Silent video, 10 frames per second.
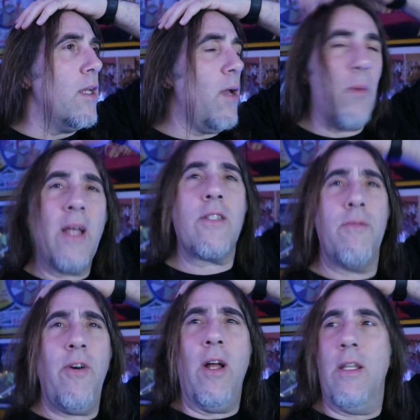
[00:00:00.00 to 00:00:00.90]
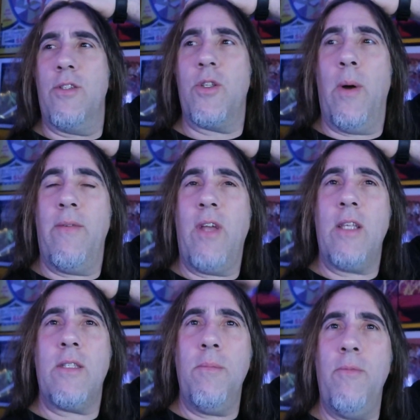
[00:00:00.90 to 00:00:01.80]
yeah, we had some fun. So I've
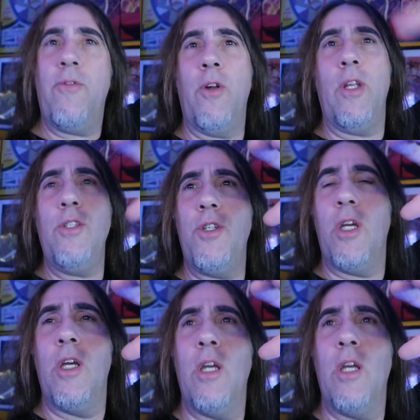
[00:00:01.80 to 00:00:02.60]
got some footage